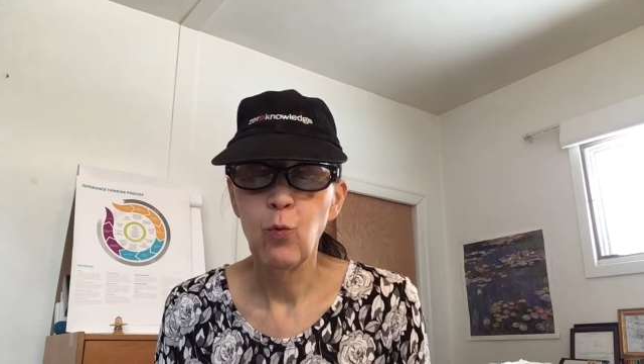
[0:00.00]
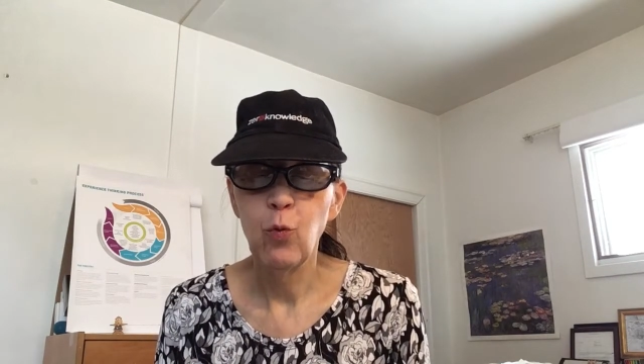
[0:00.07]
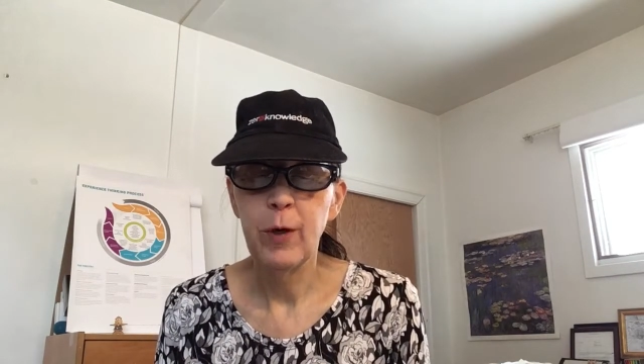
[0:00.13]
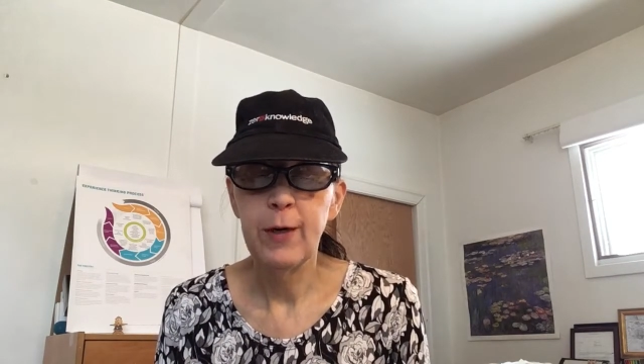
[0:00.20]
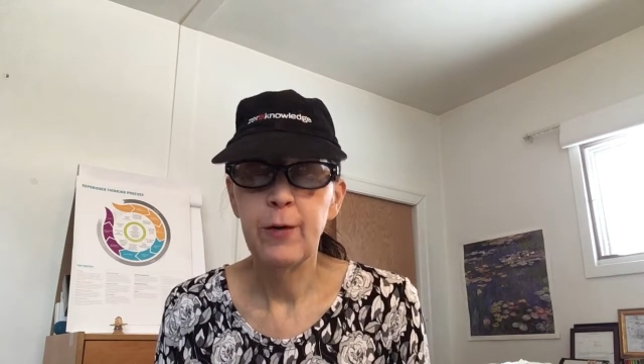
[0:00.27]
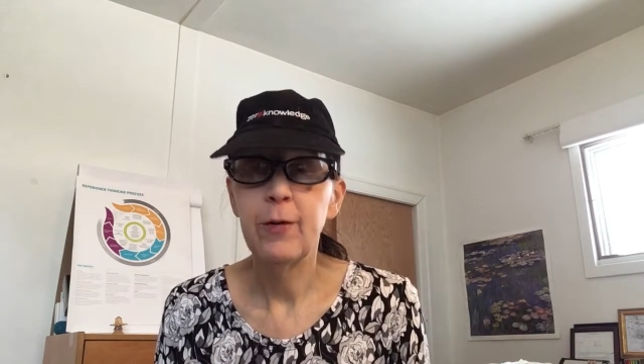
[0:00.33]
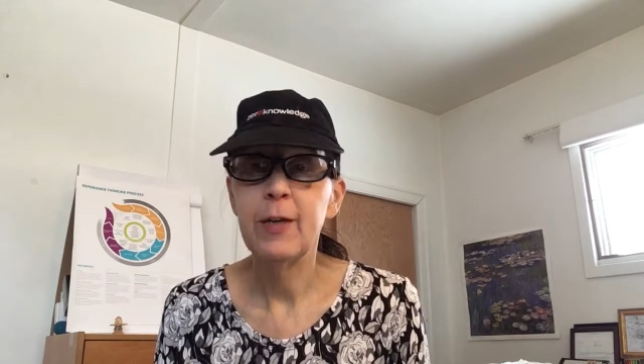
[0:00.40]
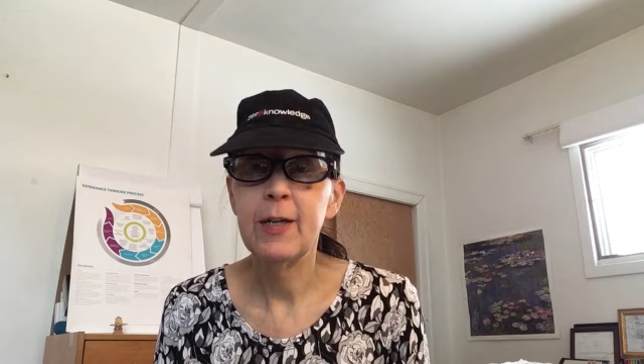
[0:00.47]

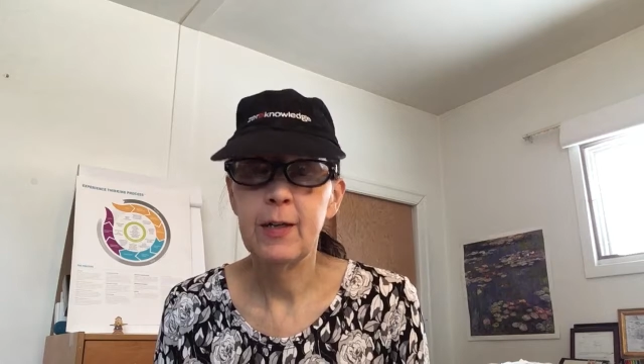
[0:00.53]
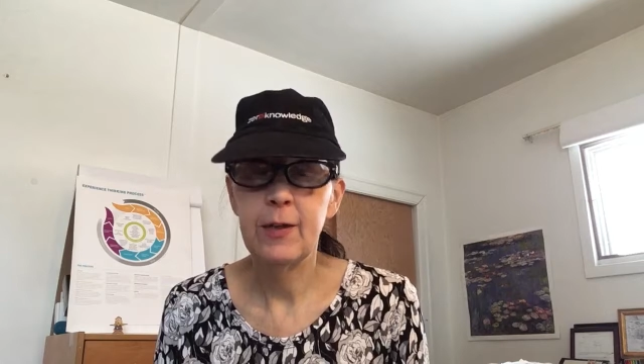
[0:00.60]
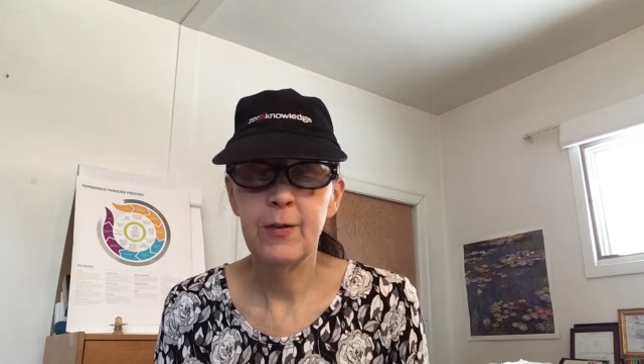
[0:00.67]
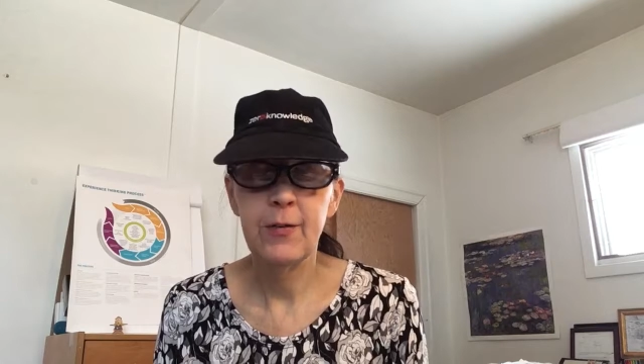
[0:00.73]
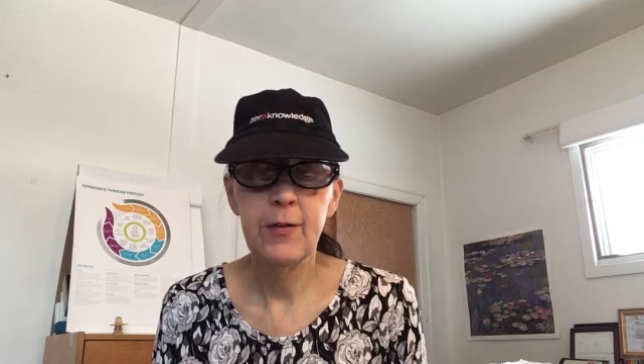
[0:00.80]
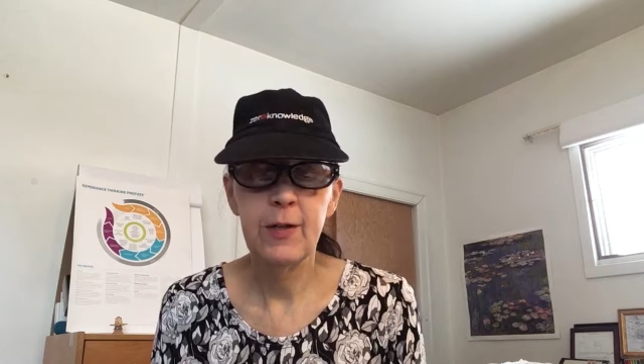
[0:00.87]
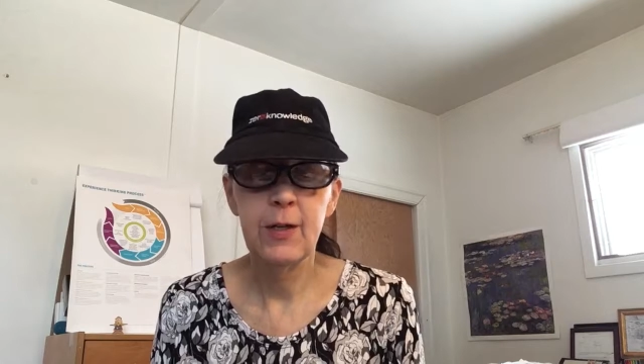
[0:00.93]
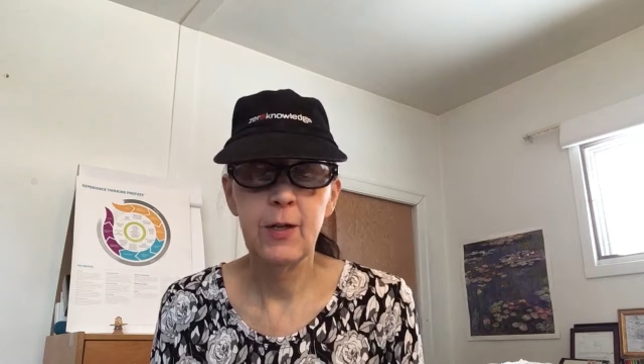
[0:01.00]
where
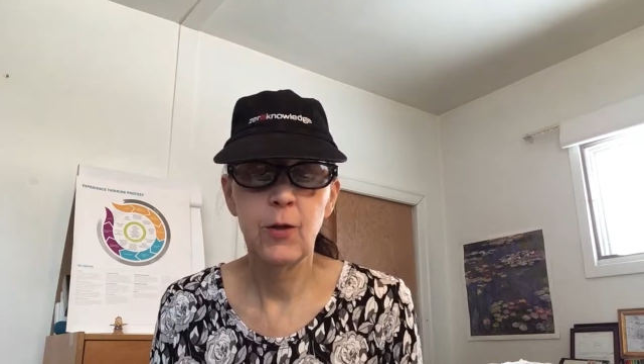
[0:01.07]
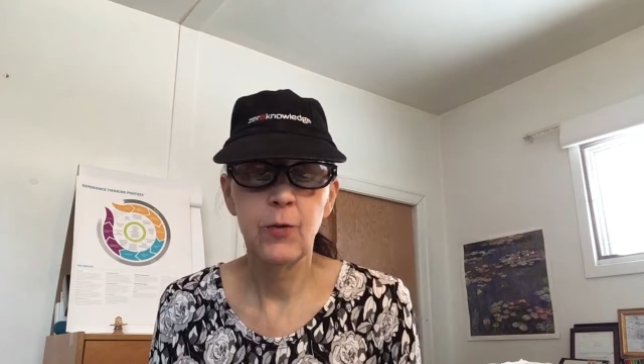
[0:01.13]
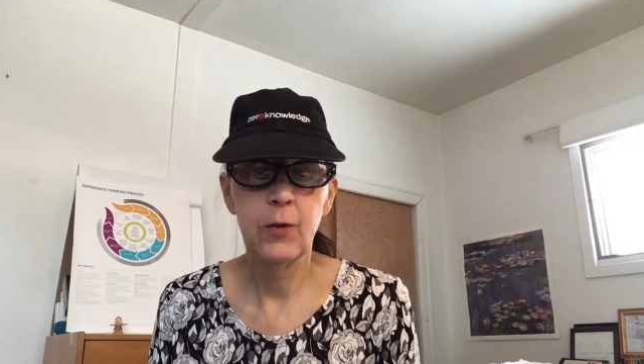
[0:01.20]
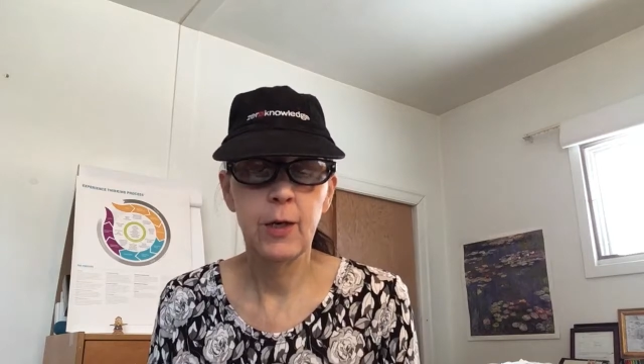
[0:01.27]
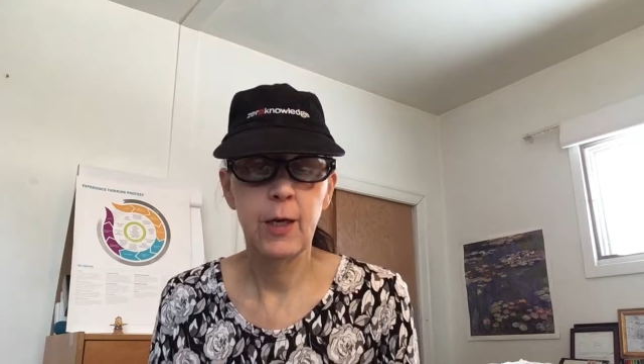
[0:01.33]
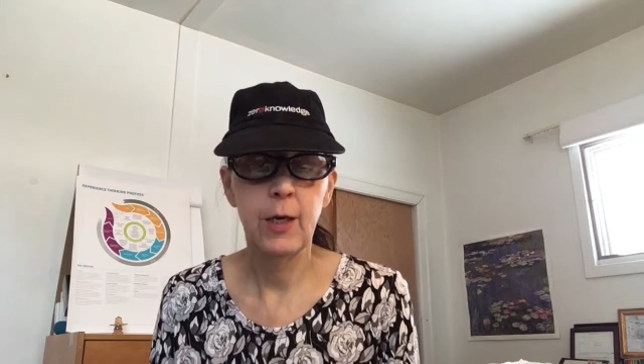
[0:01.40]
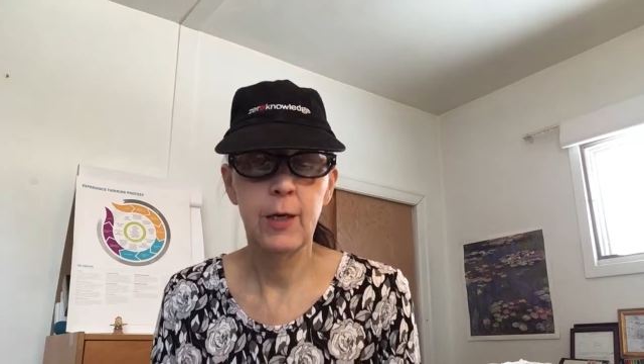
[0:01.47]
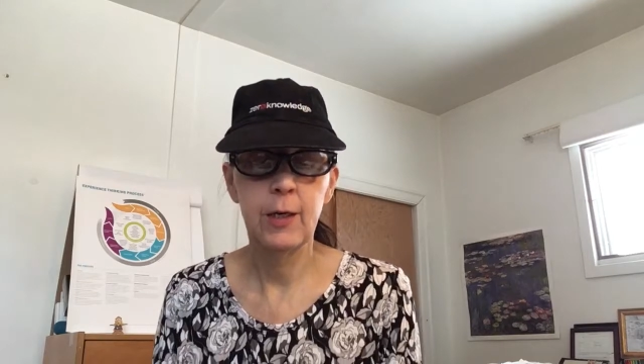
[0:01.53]
is he
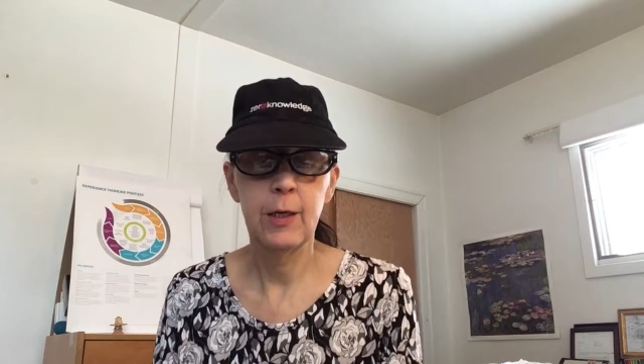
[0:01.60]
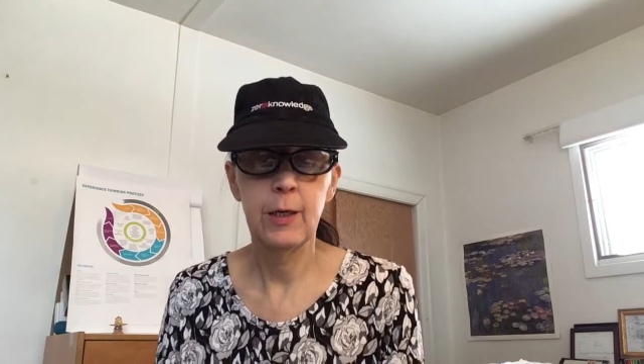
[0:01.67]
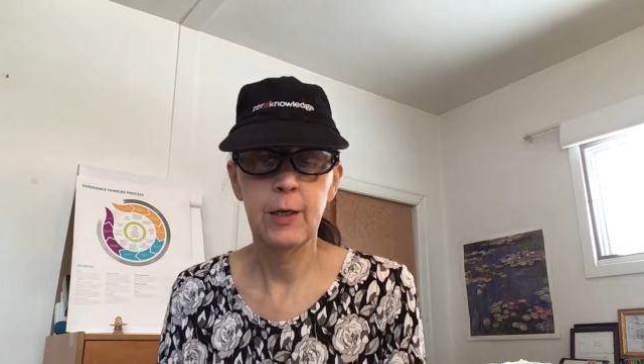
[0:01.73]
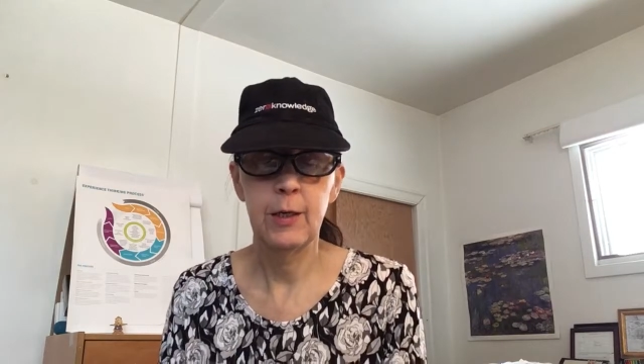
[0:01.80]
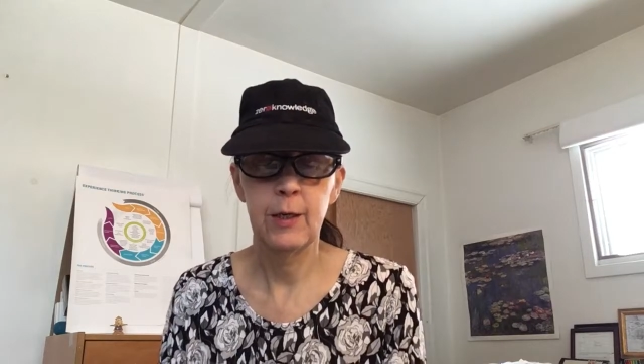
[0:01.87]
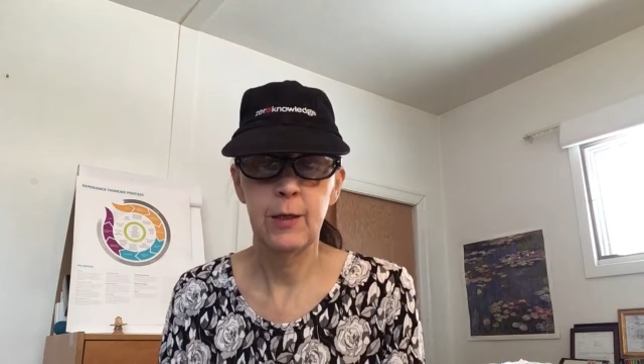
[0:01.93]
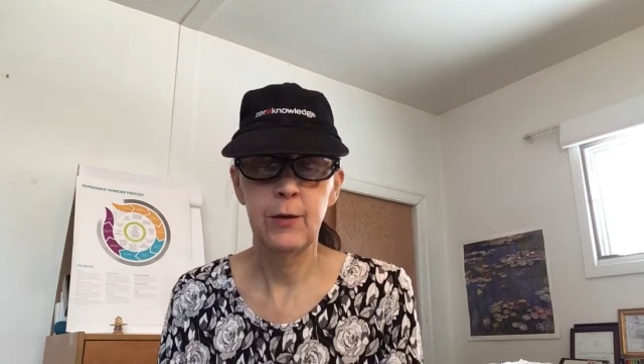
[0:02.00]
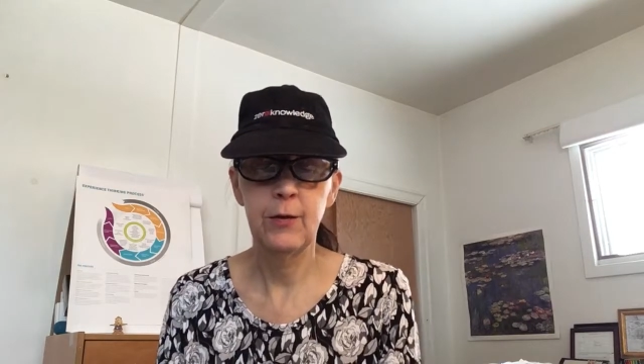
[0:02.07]
located?
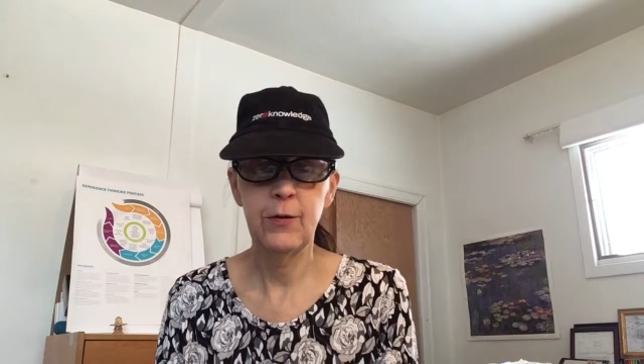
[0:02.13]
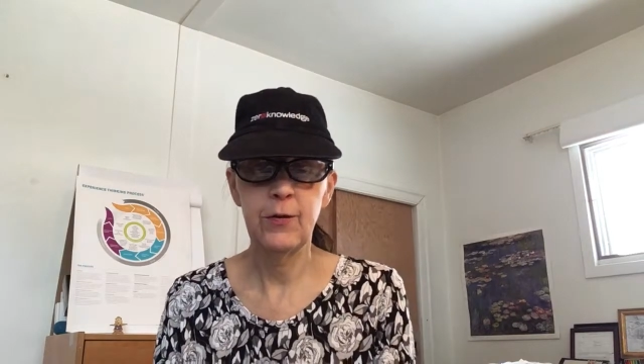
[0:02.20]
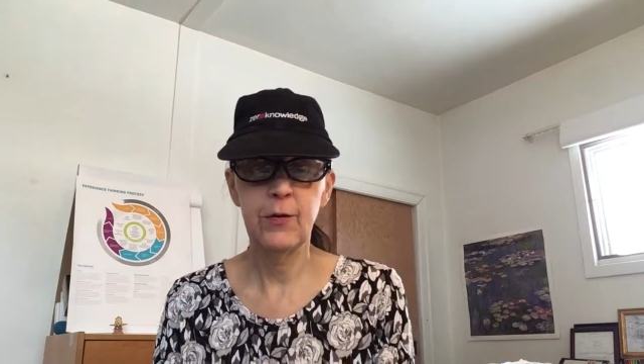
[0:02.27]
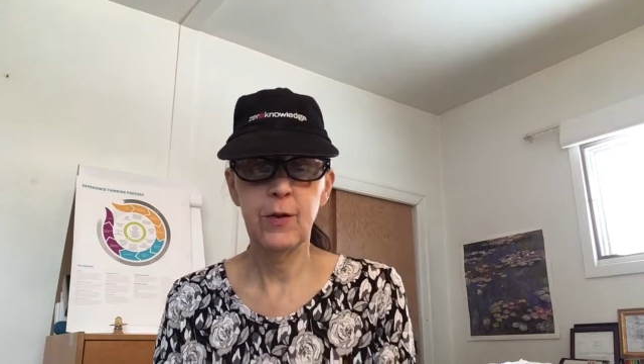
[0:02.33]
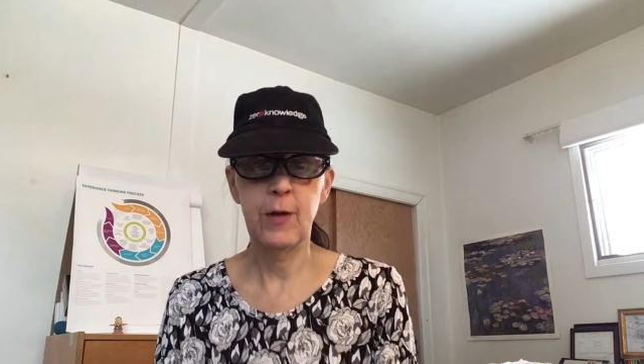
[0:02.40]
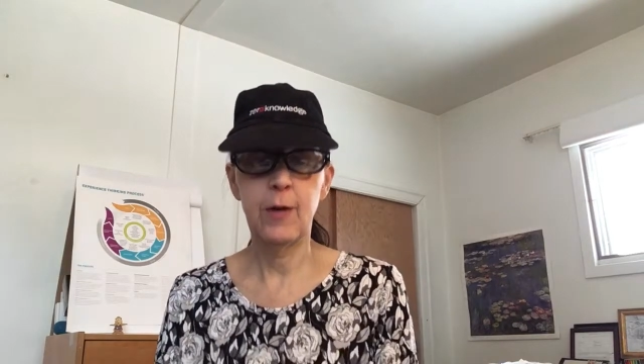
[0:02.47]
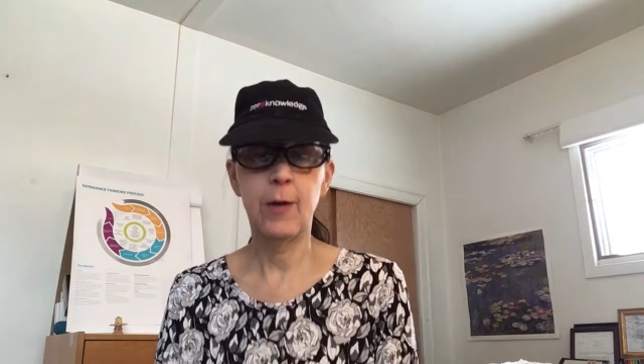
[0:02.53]
He's